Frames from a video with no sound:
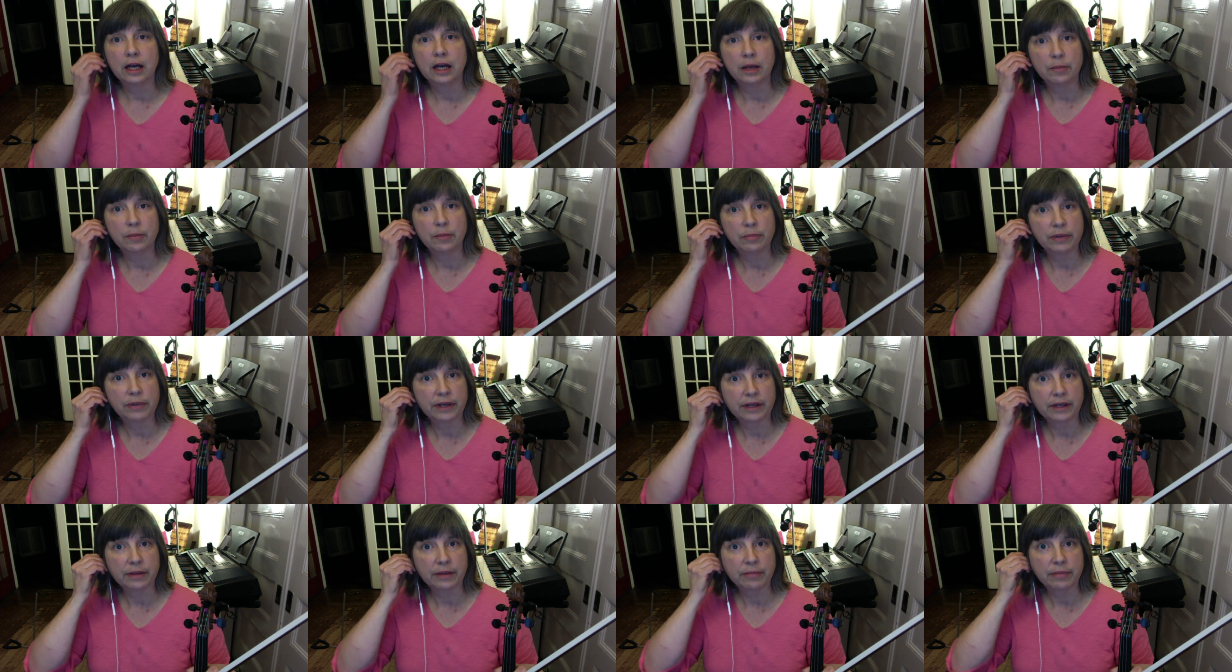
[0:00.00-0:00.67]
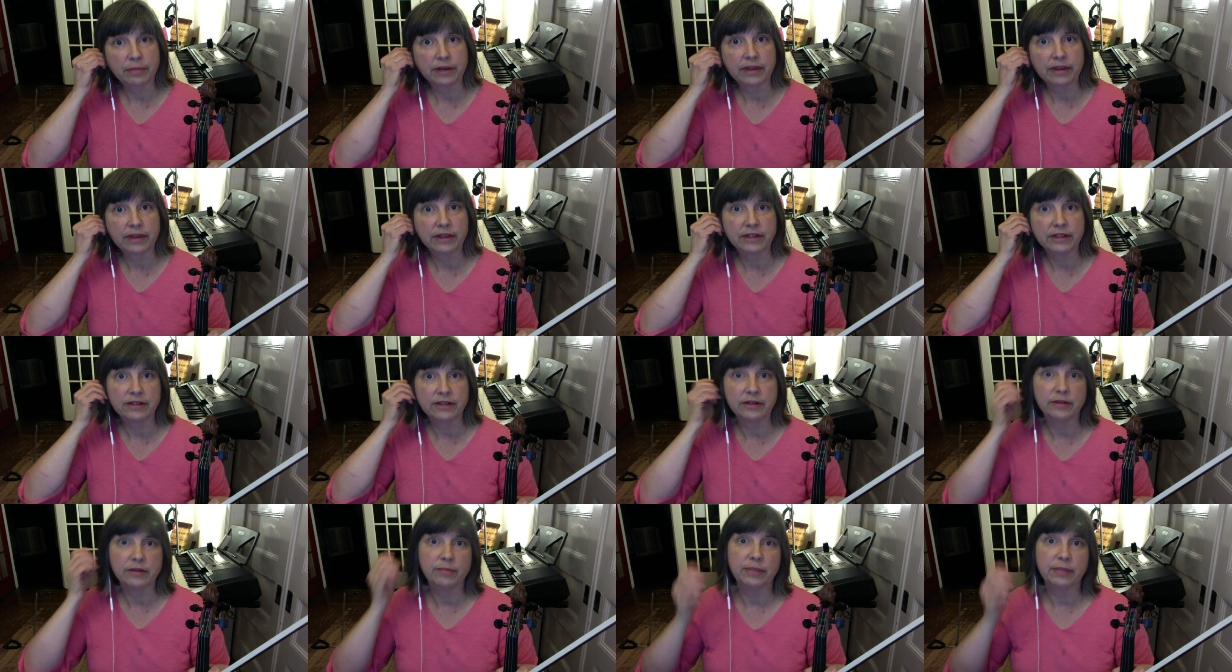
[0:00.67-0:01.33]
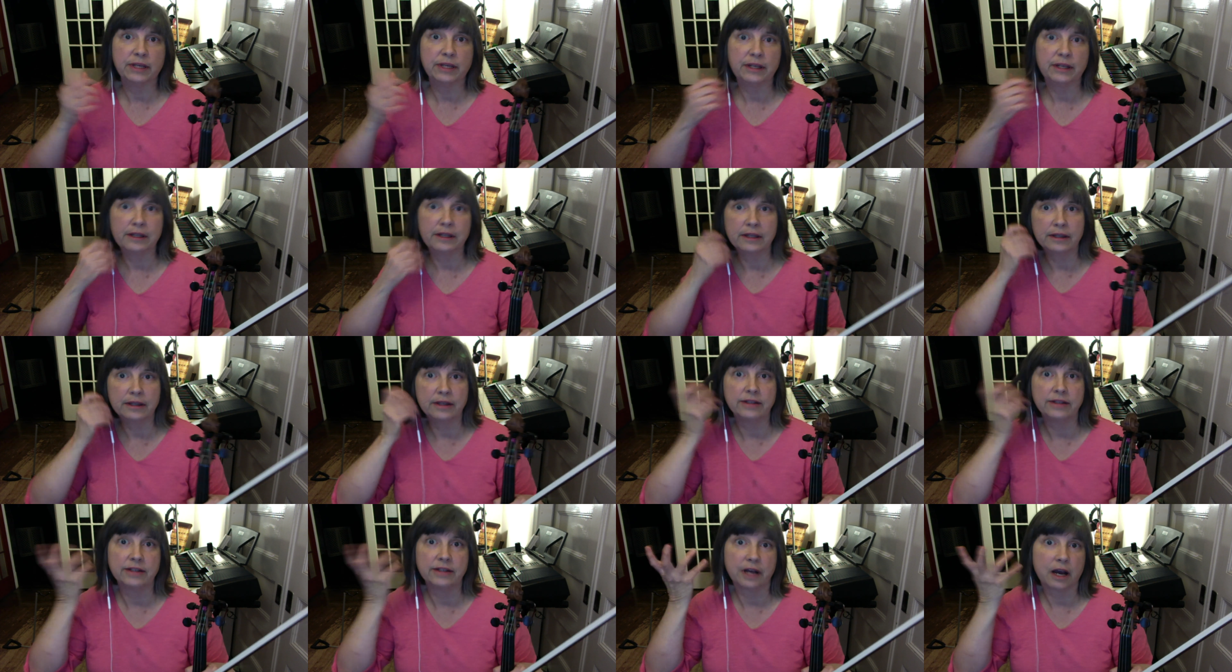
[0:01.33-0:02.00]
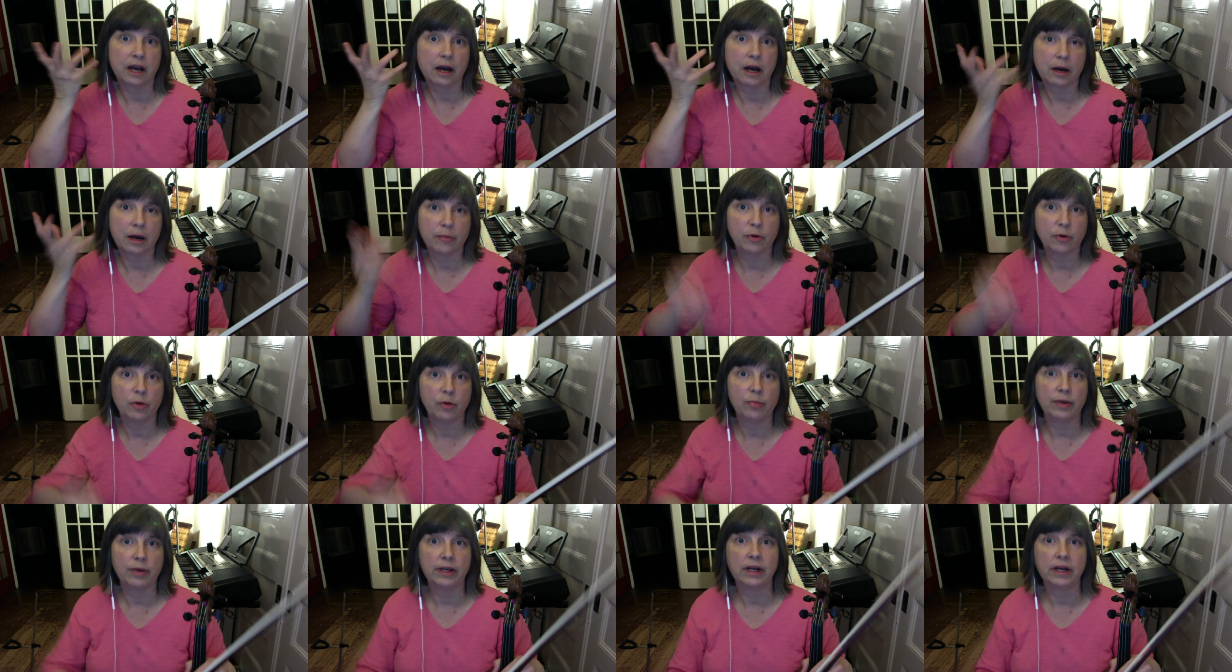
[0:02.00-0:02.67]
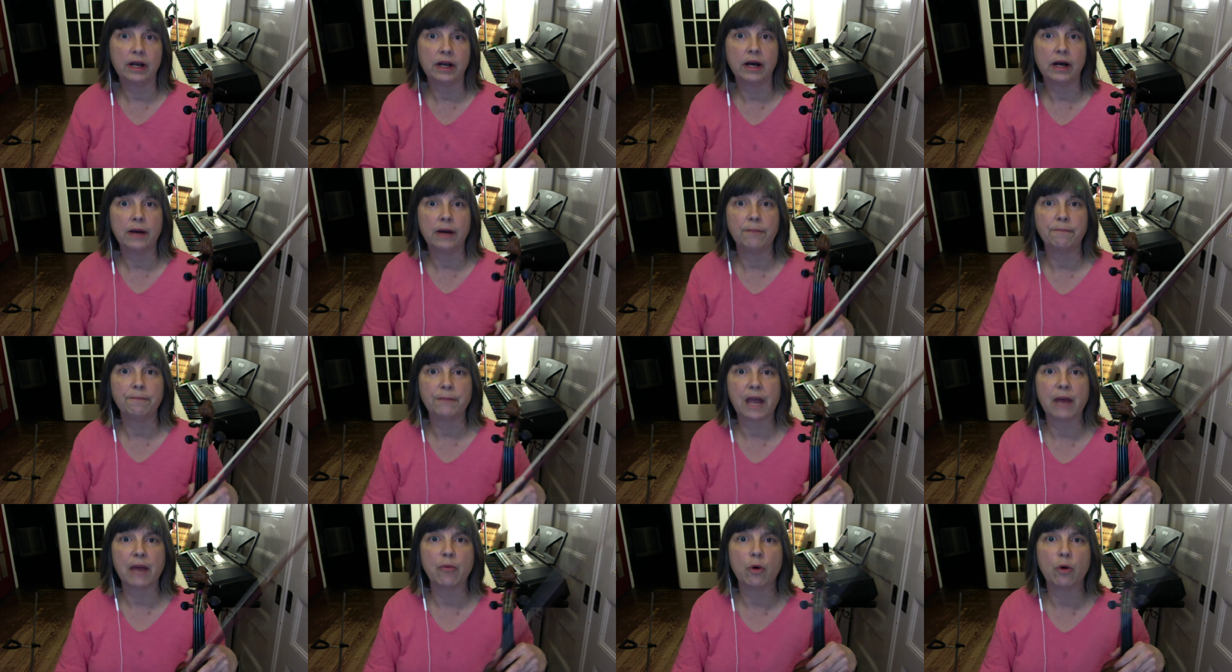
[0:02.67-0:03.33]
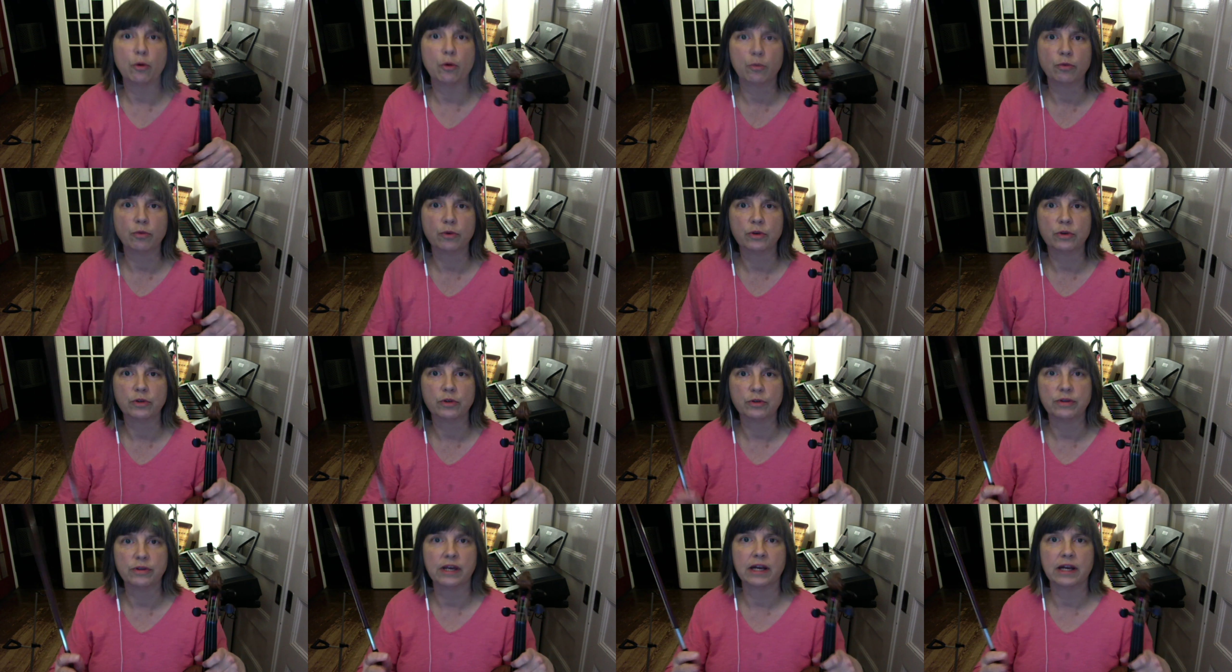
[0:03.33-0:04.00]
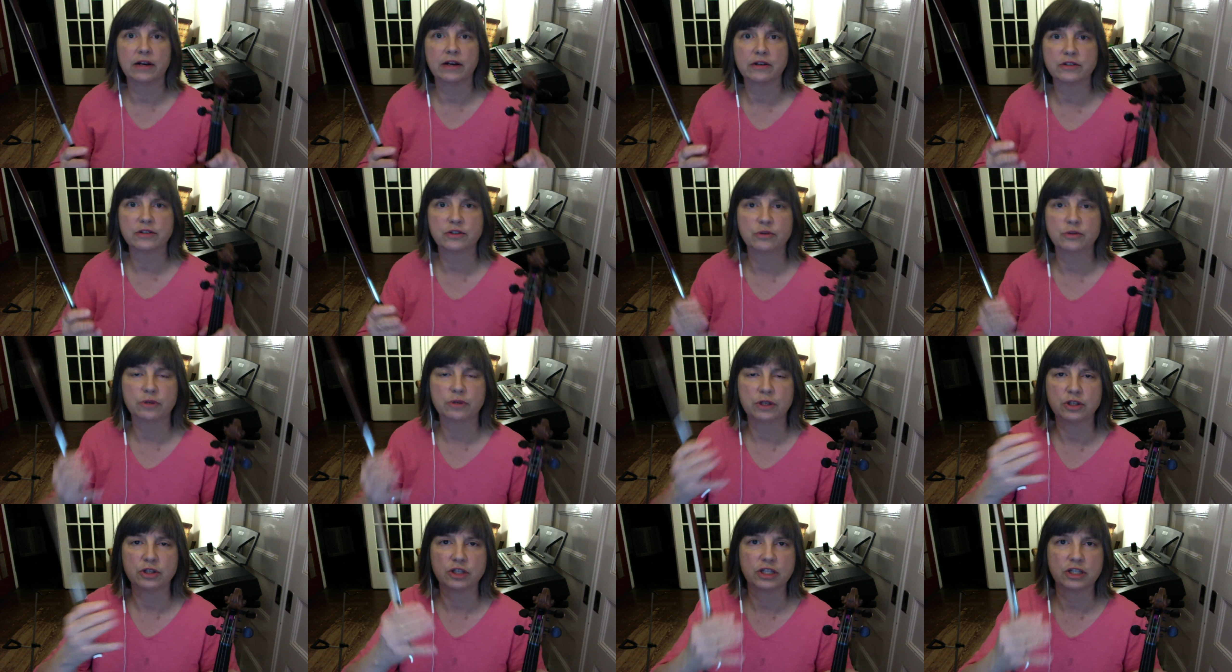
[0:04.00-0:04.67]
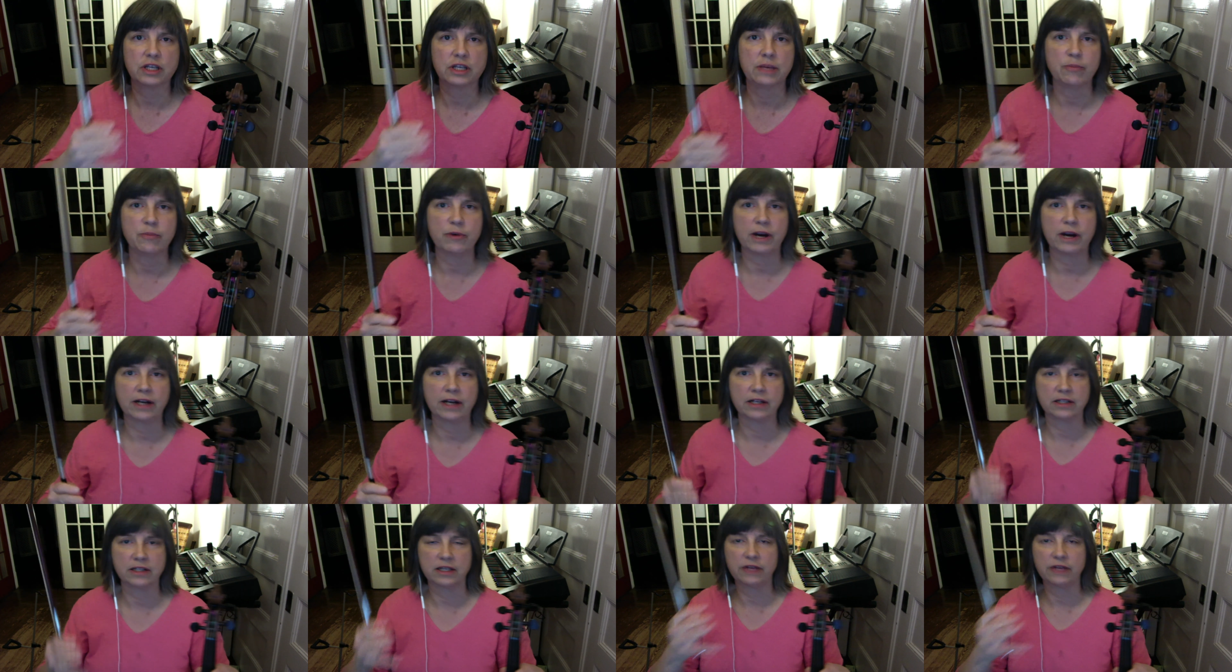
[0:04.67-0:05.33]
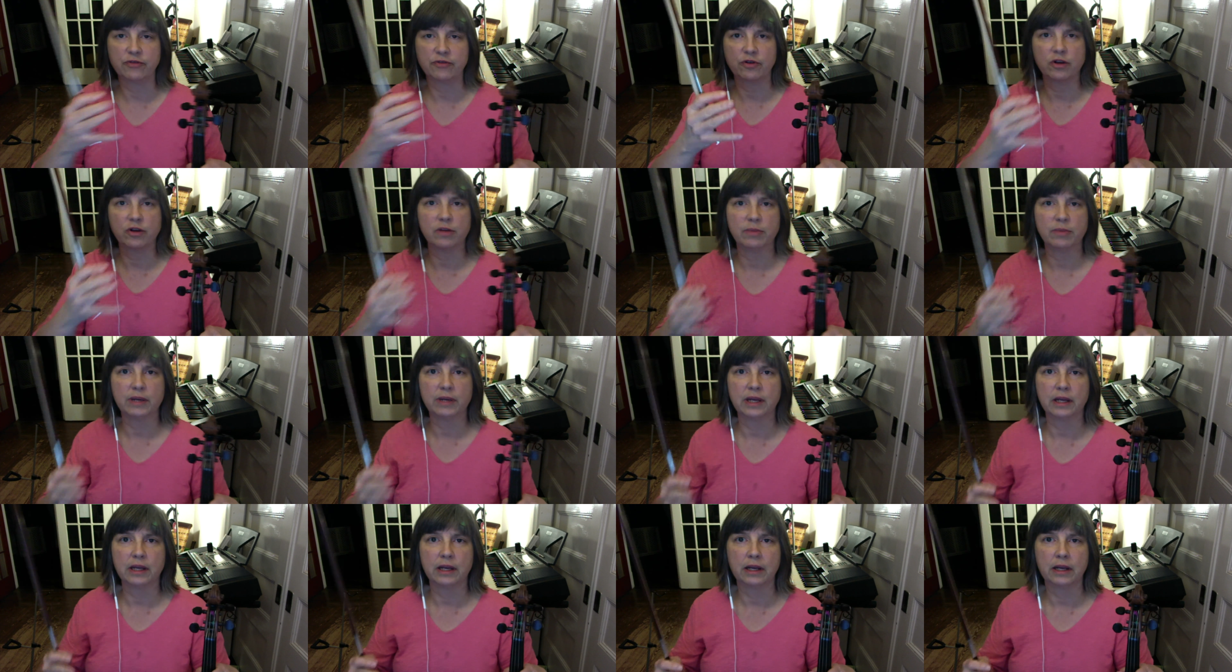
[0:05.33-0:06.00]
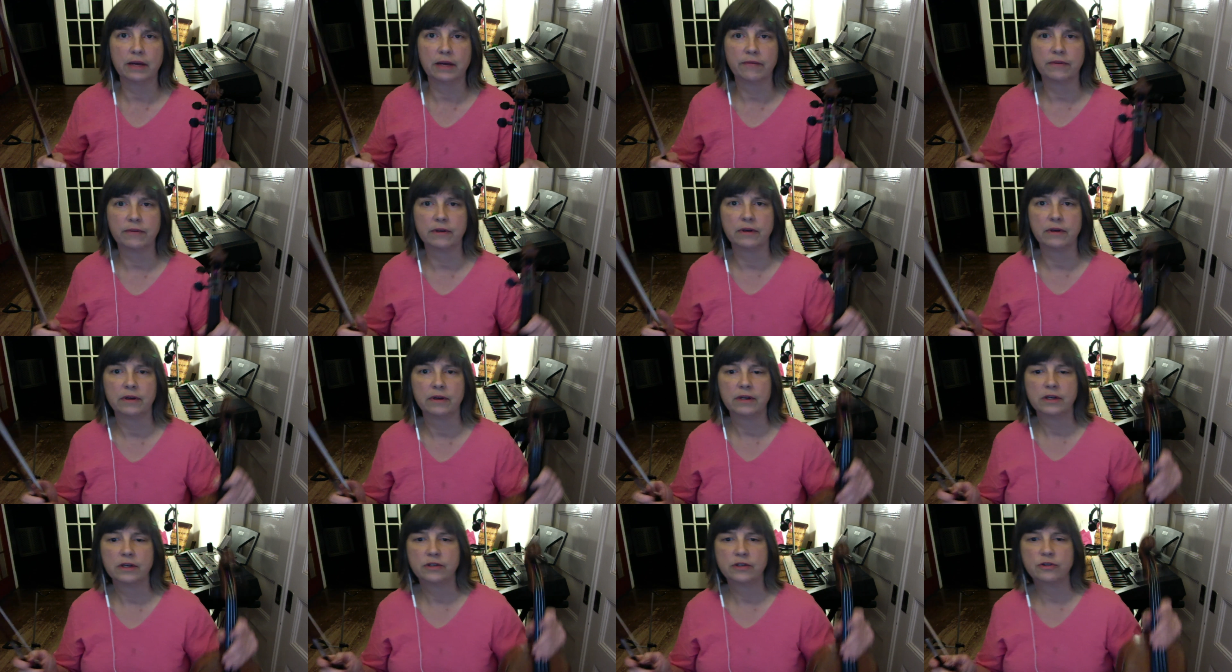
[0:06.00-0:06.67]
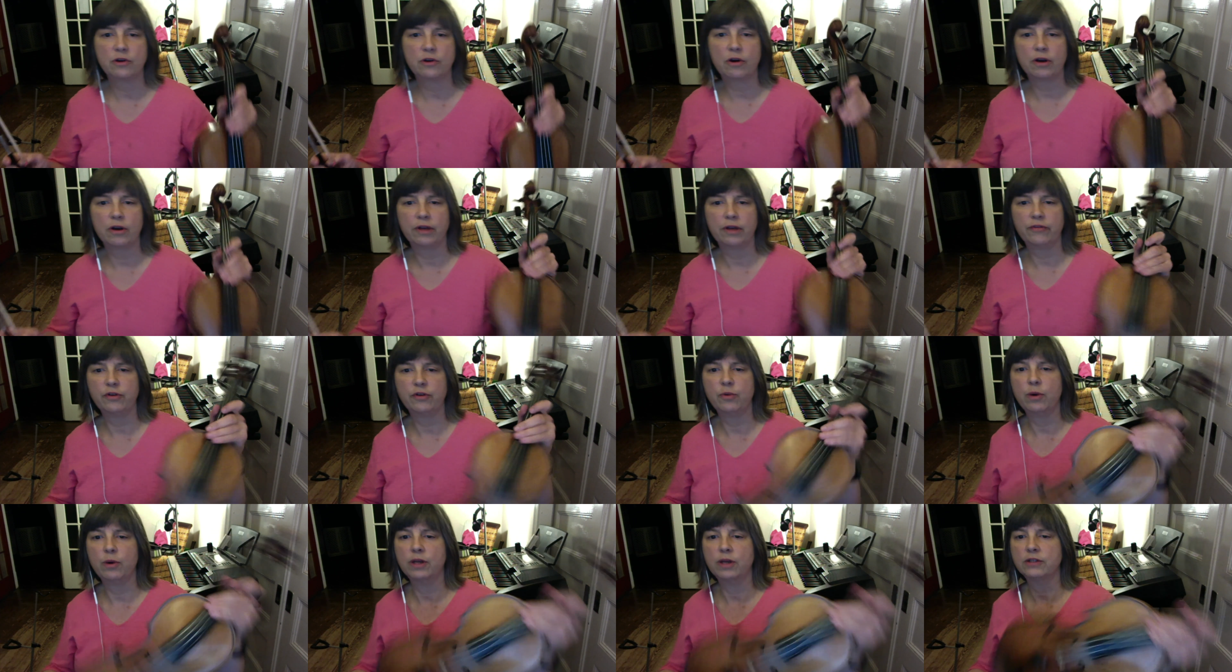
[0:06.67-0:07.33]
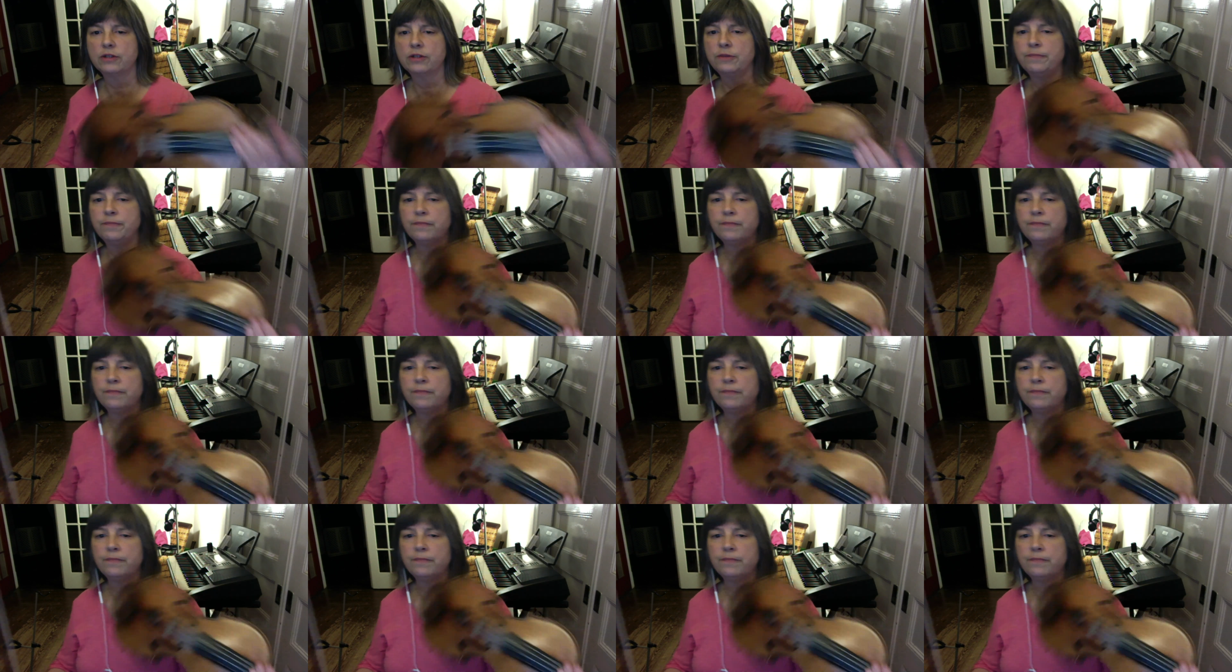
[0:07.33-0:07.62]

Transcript: play the da capo, but I won't do that because you can just keep practicing from the beginning of the song if you want to.